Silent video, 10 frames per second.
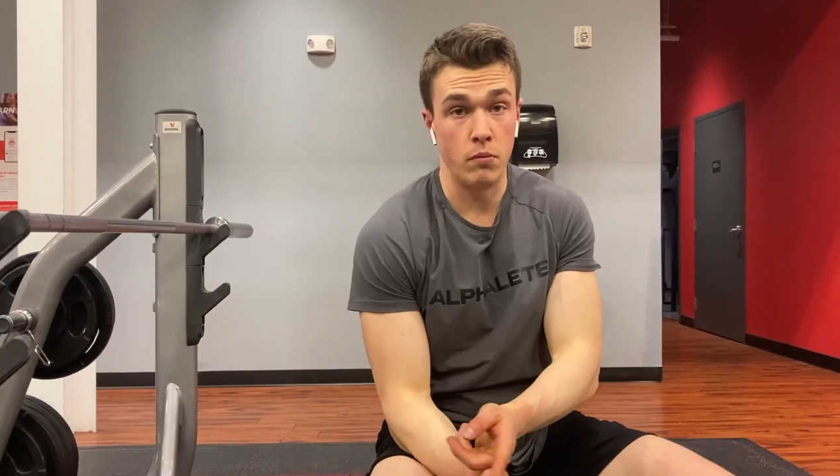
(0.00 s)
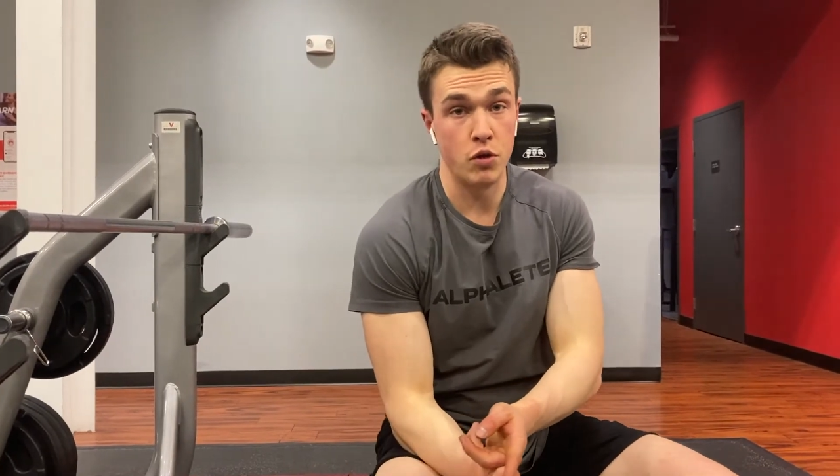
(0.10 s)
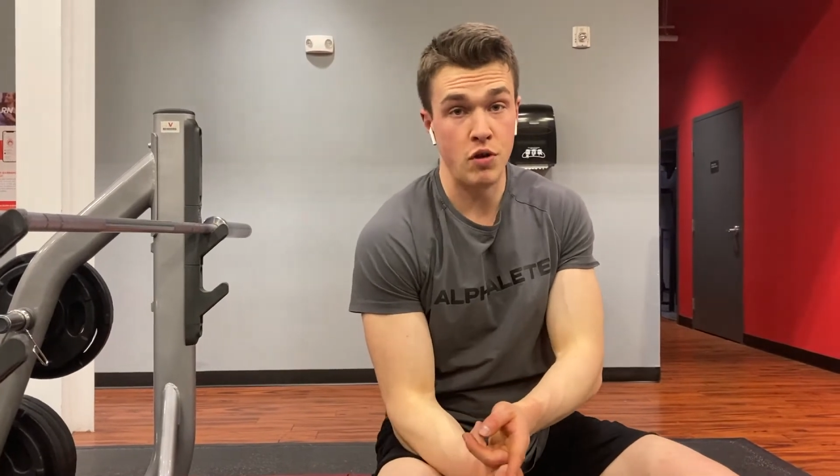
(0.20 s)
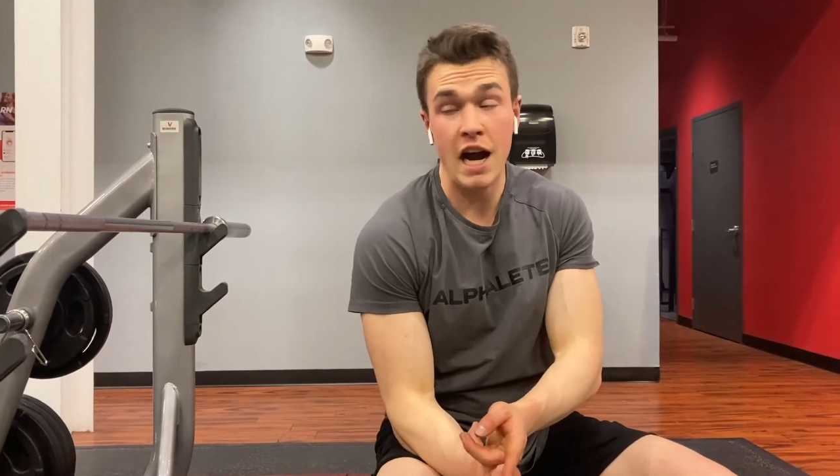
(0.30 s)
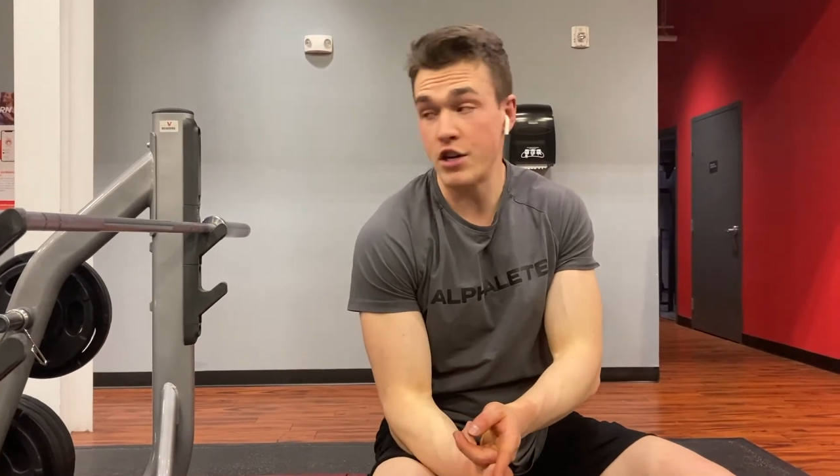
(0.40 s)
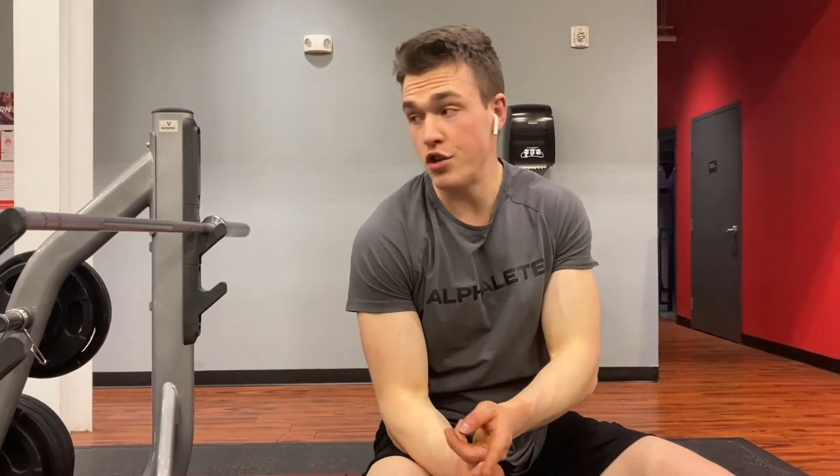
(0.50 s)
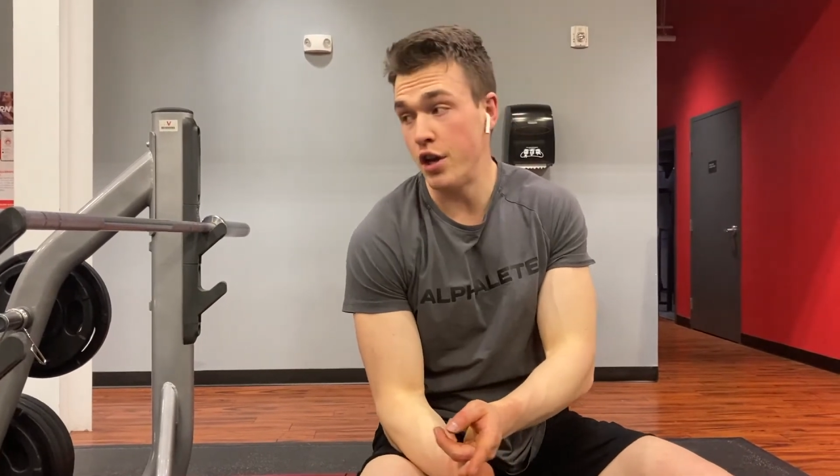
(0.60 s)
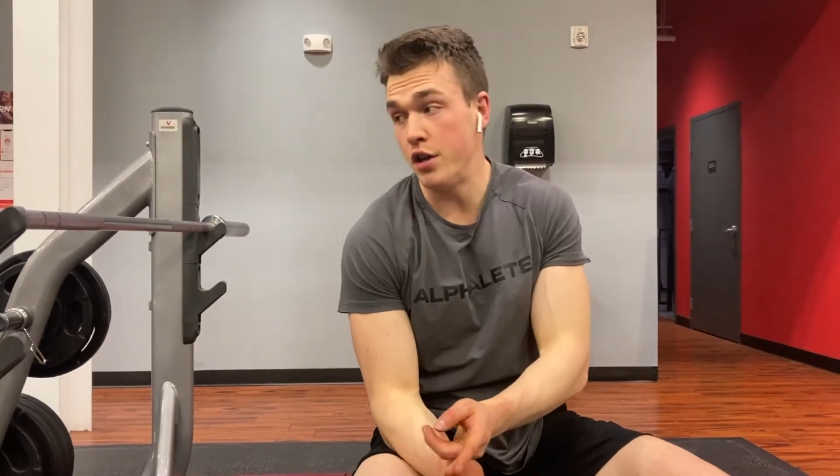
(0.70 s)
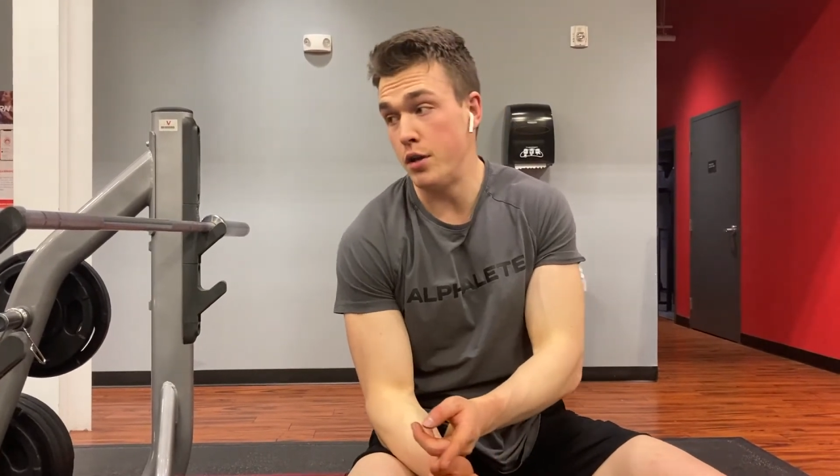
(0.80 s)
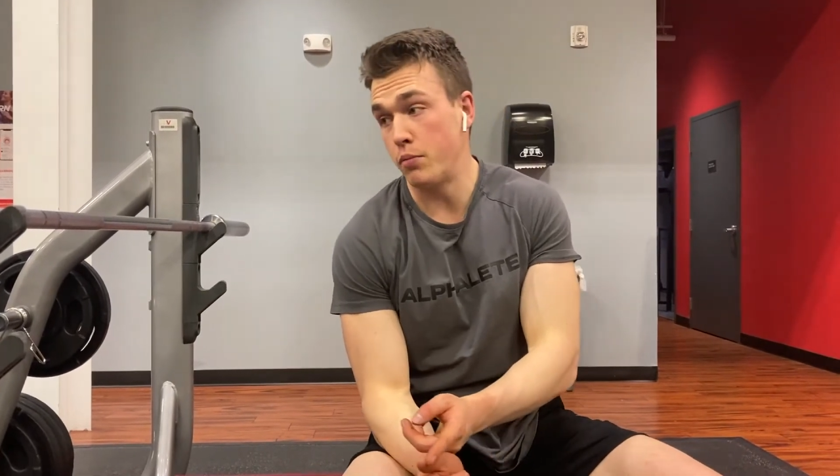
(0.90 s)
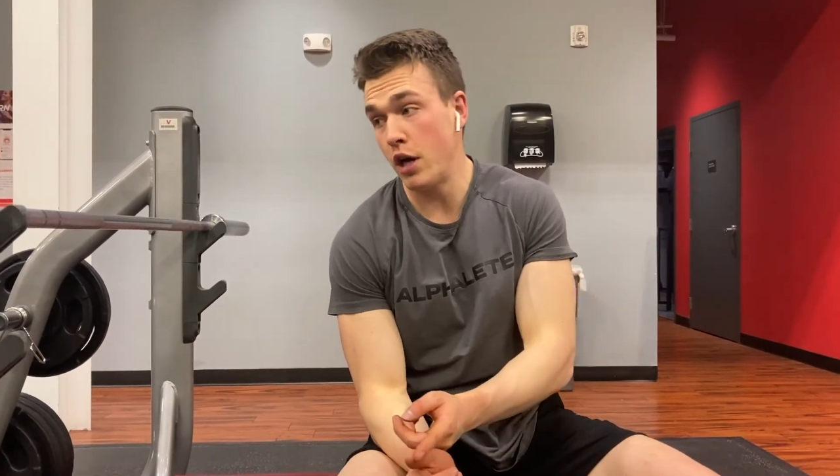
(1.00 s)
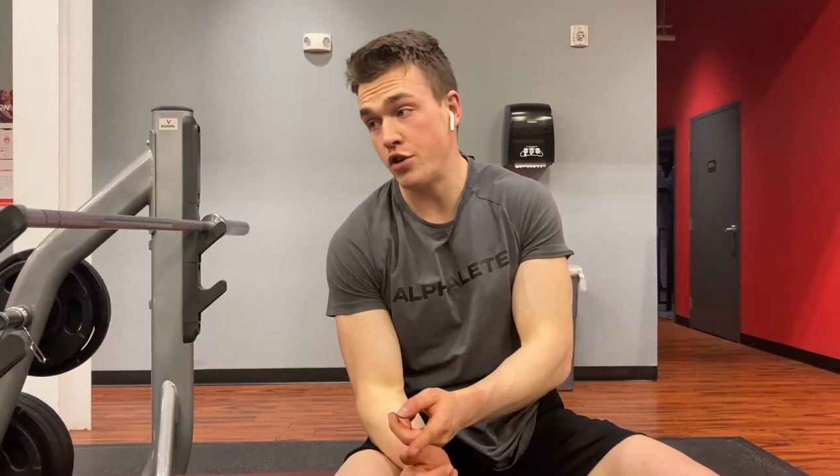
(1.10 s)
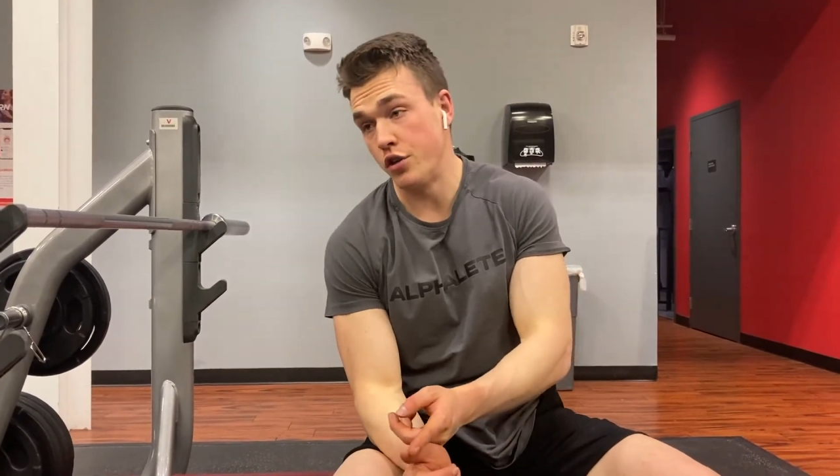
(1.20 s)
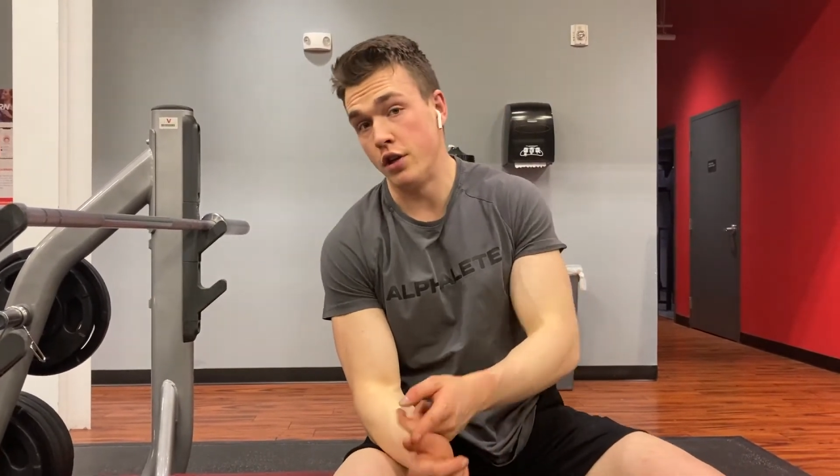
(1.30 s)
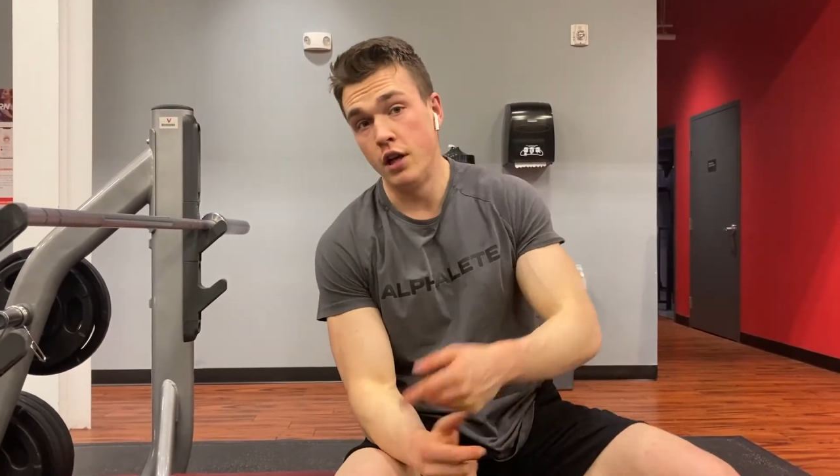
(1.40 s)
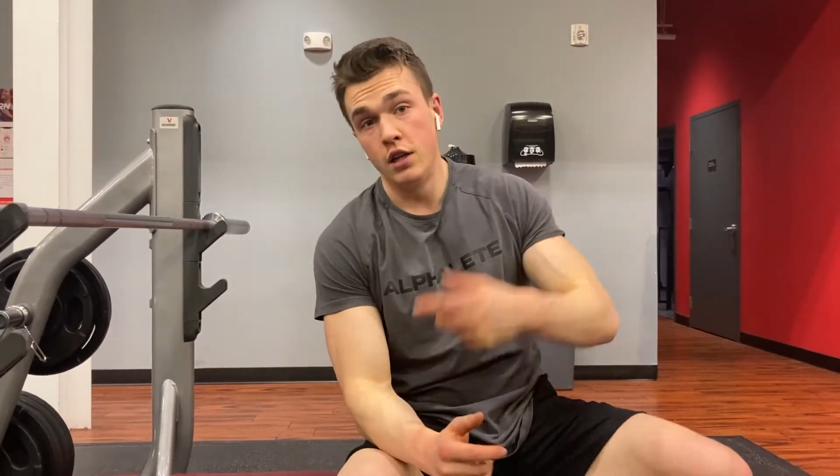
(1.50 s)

retraction and depression.